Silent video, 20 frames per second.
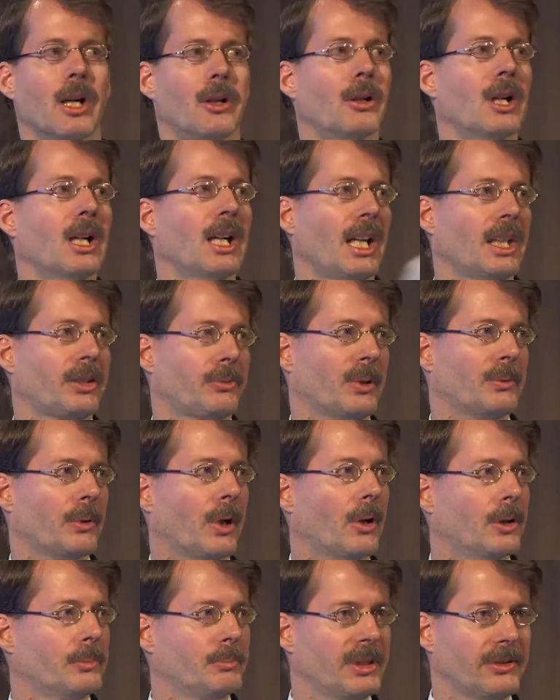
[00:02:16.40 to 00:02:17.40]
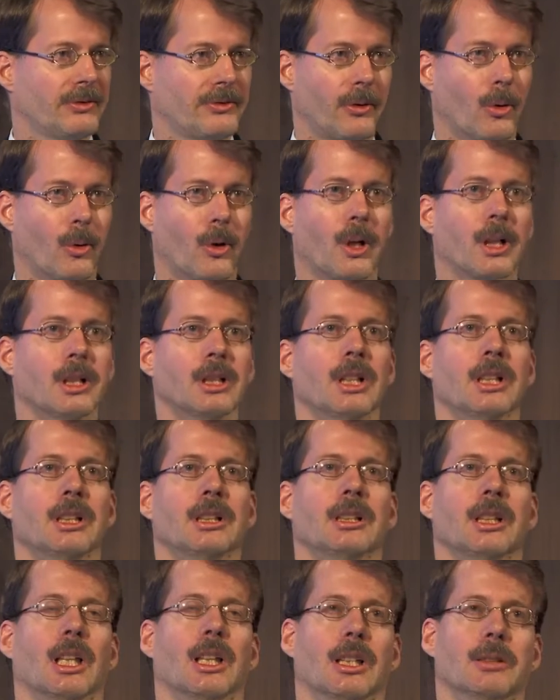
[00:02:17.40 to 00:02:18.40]
Now, as we heard before,
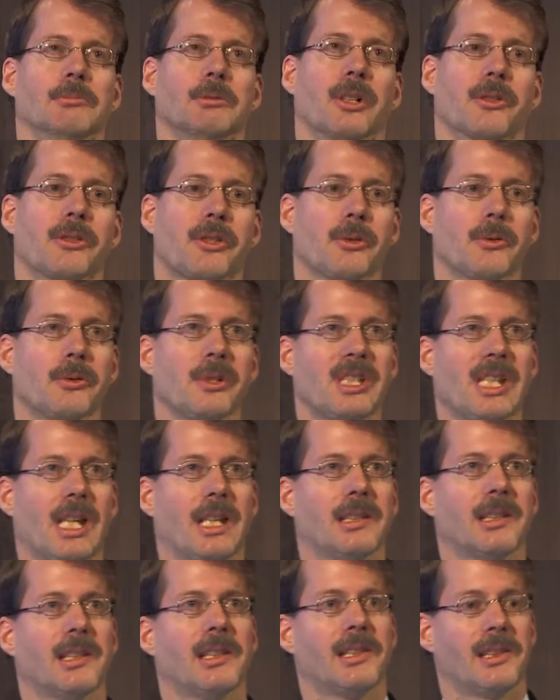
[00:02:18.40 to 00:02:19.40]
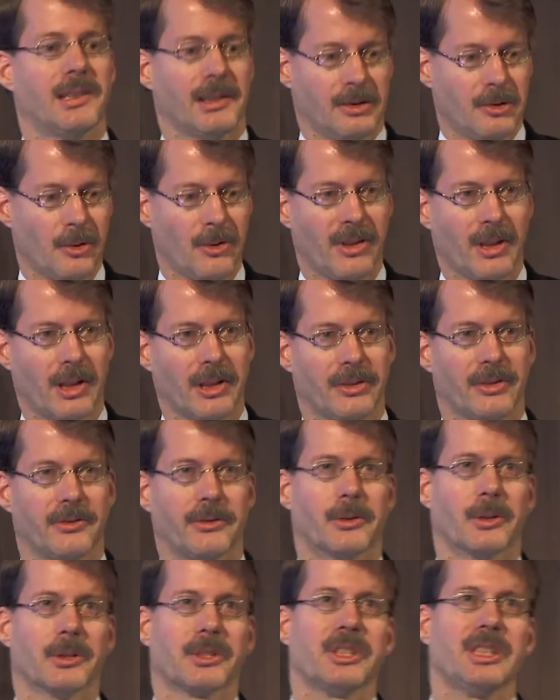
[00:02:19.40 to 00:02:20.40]
uh, on June 10,
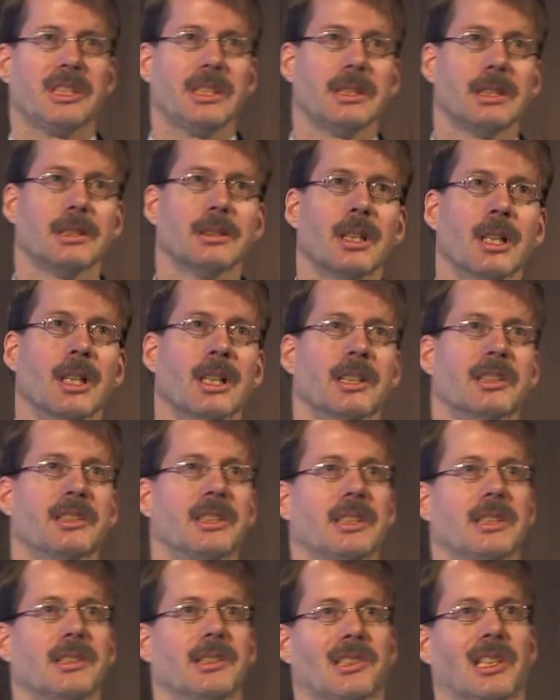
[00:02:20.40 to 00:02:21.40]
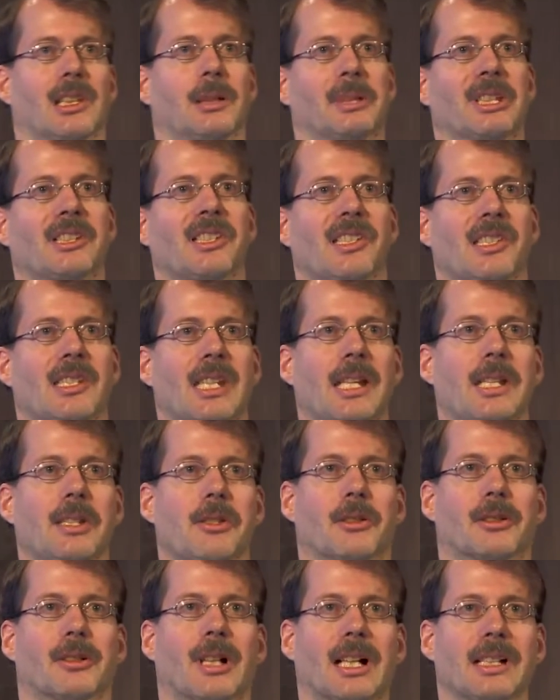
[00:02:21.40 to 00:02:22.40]
2014, the Islamic
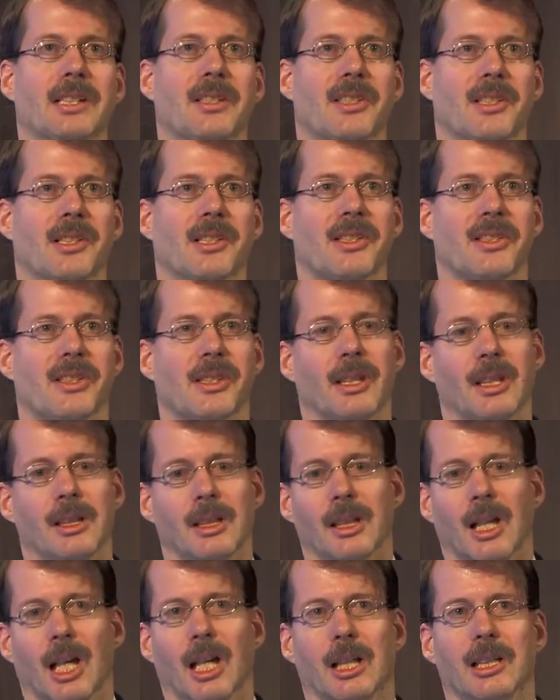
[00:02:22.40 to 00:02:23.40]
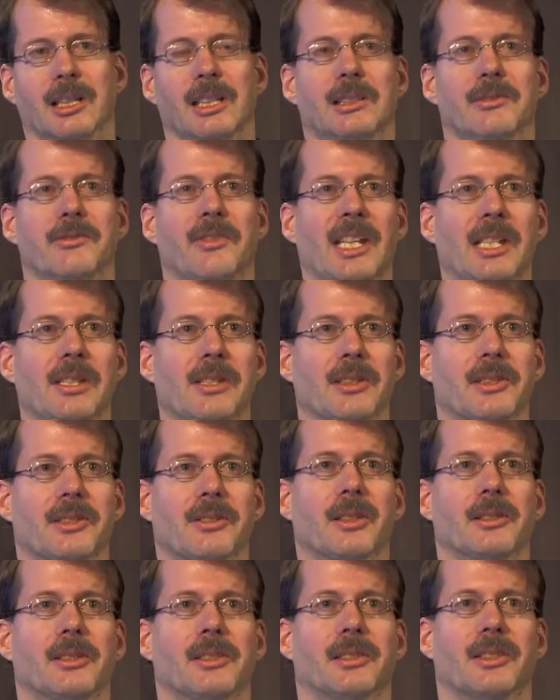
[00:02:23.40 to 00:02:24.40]
State, or ISIS, uh, invaded
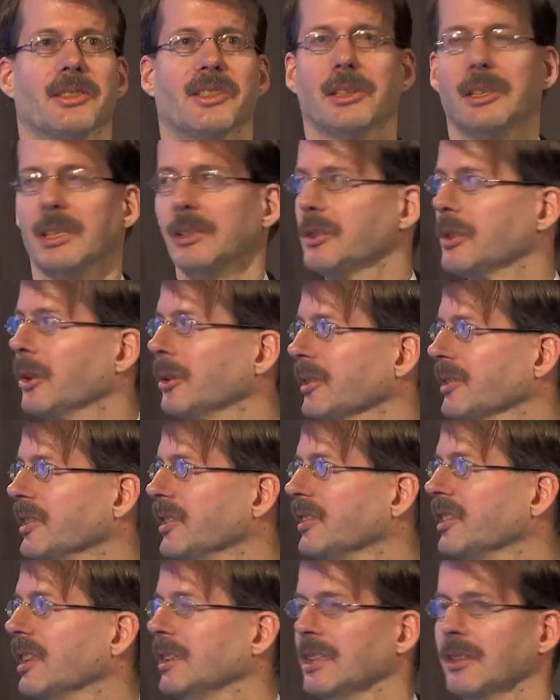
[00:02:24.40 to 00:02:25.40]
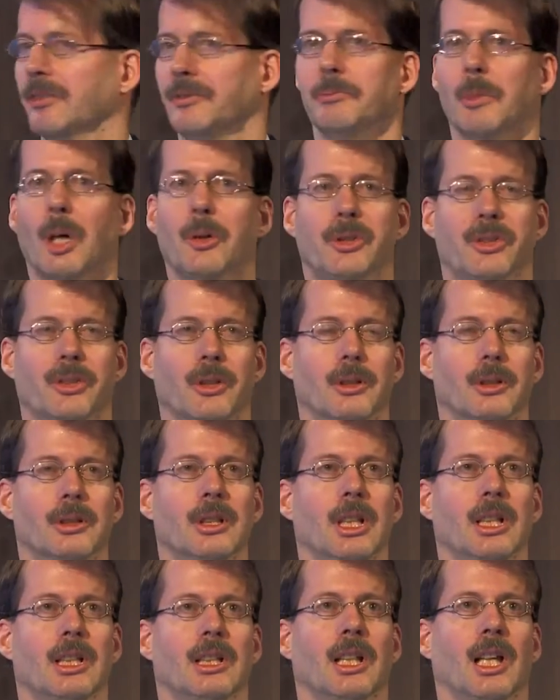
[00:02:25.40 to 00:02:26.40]
the city, took the city of Mosul,
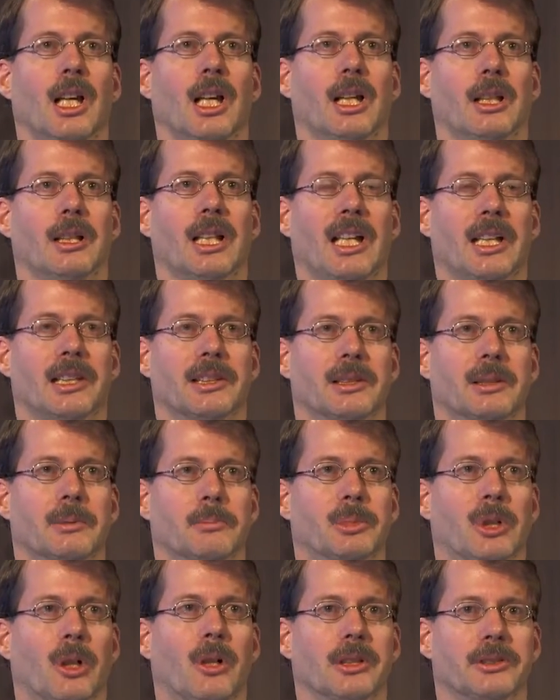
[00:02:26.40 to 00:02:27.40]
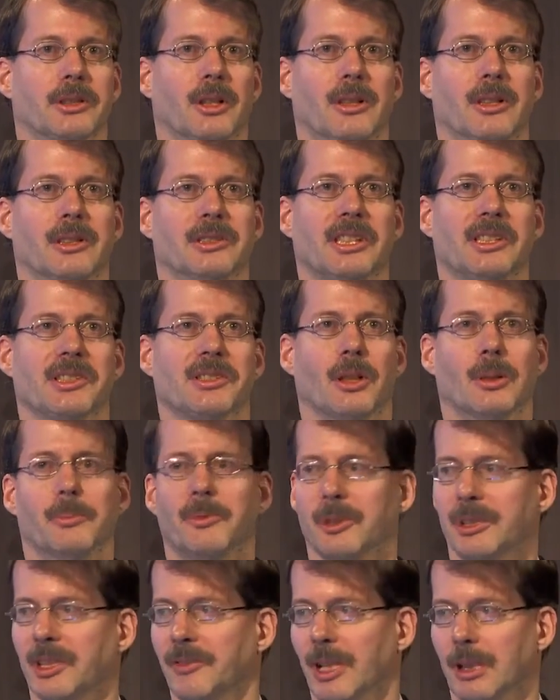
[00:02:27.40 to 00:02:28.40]
uh, and brought all these
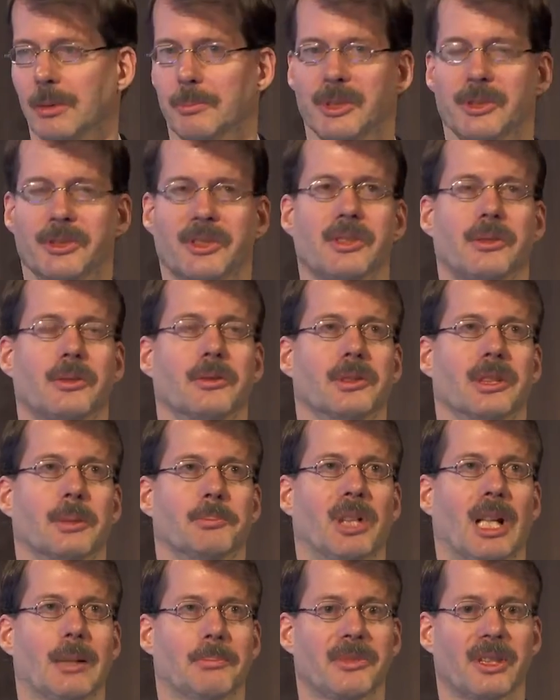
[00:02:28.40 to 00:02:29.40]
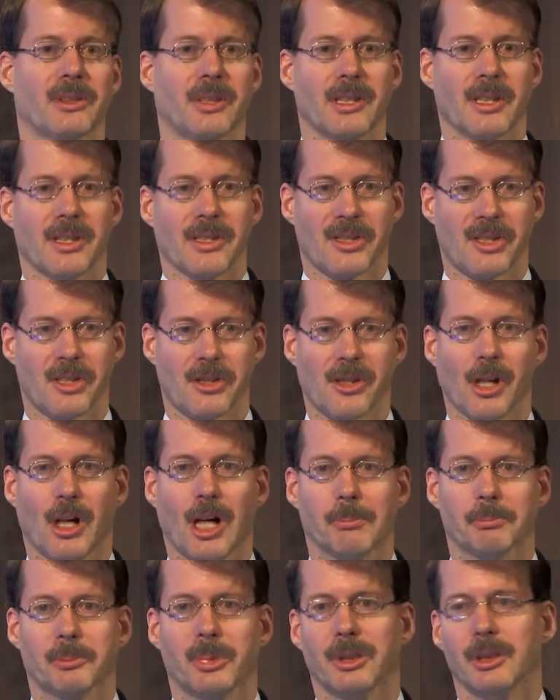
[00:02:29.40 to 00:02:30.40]
hopeful developments to an abrupt
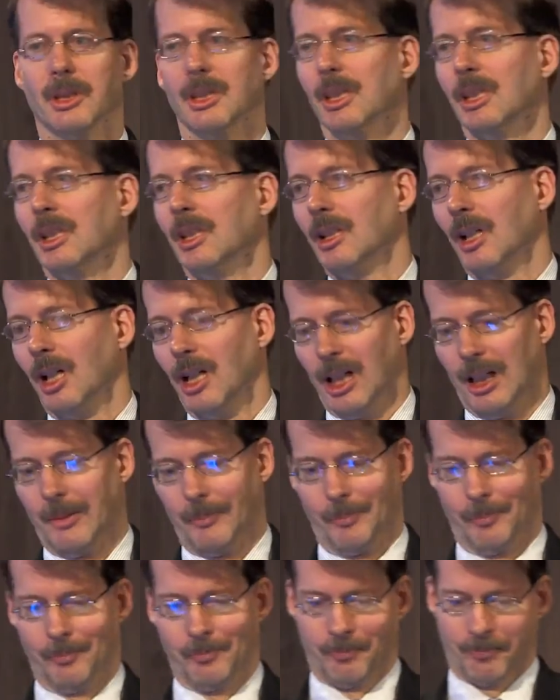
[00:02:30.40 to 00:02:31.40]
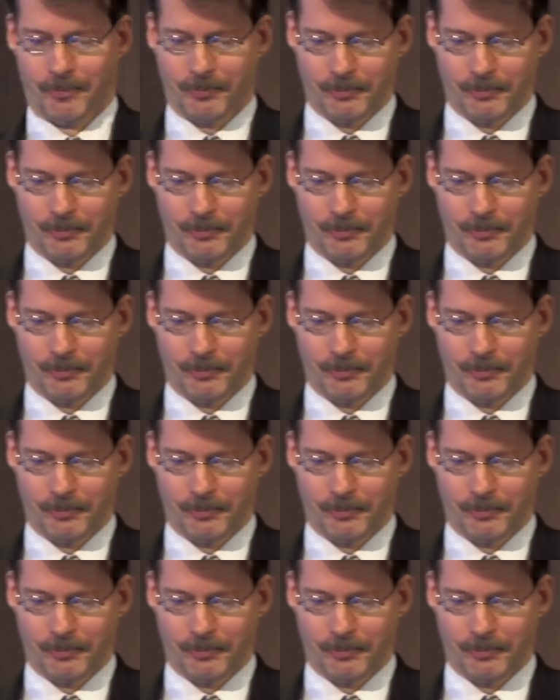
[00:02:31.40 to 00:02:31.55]
stop. Um,